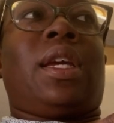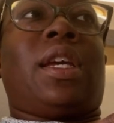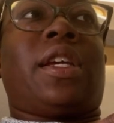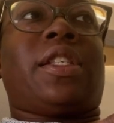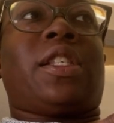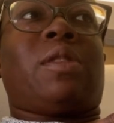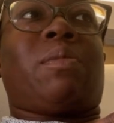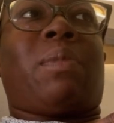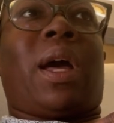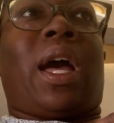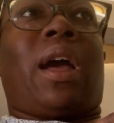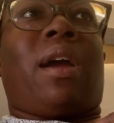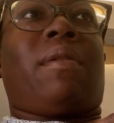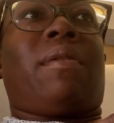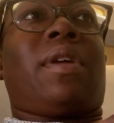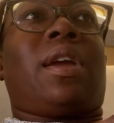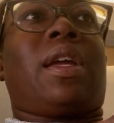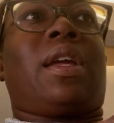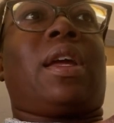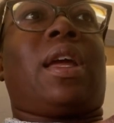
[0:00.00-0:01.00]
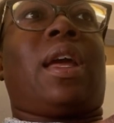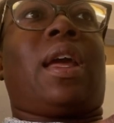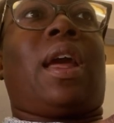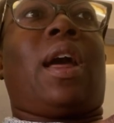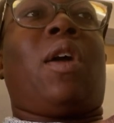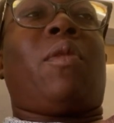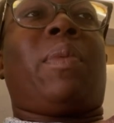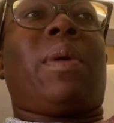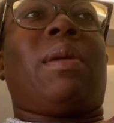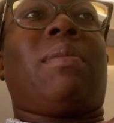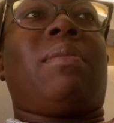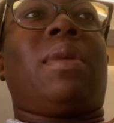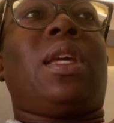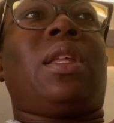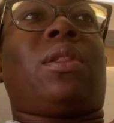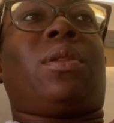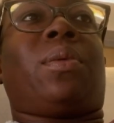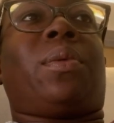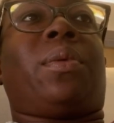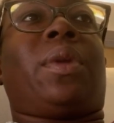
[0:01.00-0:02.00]
inspiring and helping me
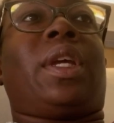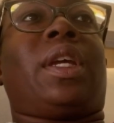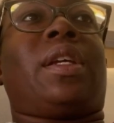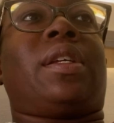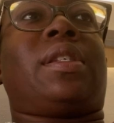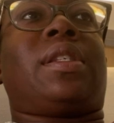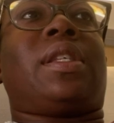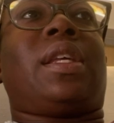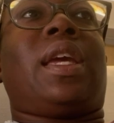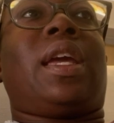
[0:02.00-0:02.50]
through this.